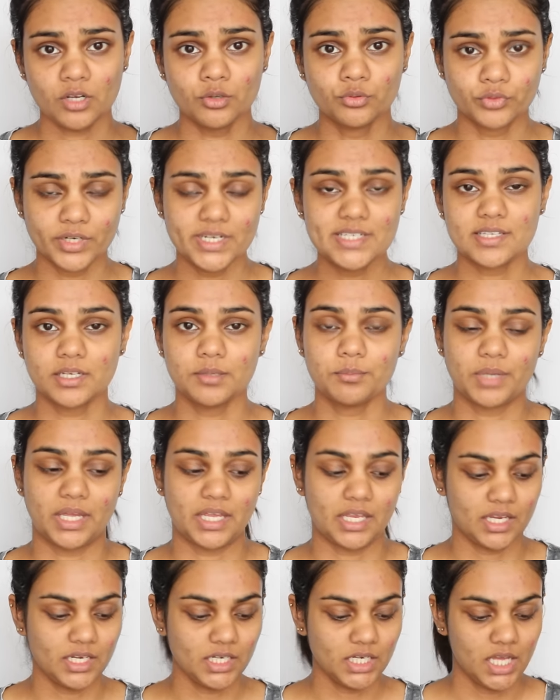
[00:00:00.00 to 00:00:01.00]
Reason
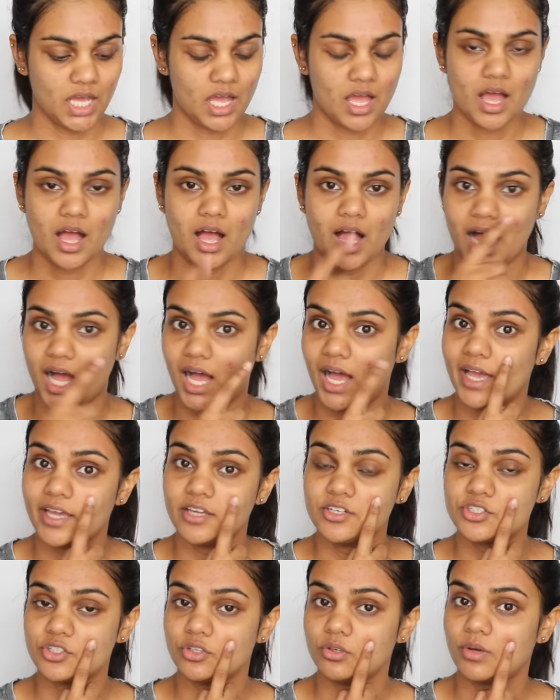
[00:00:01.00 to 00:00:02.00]
being,
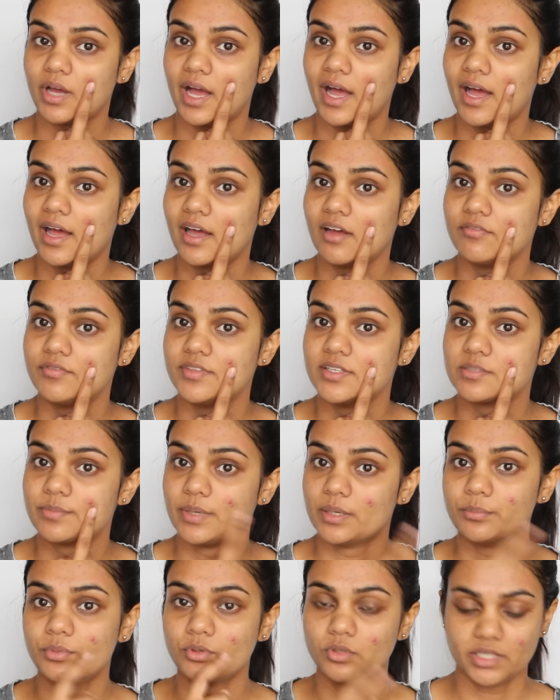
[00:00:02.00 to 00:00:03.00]
I do have this
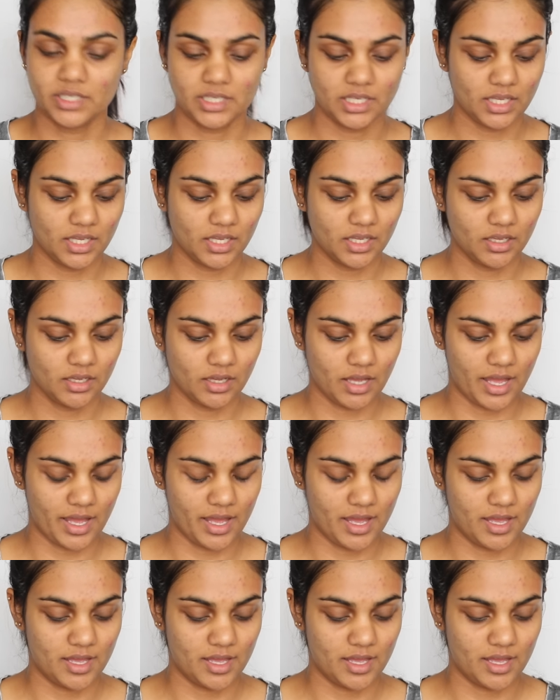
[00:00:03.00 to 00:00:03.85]
pimple here.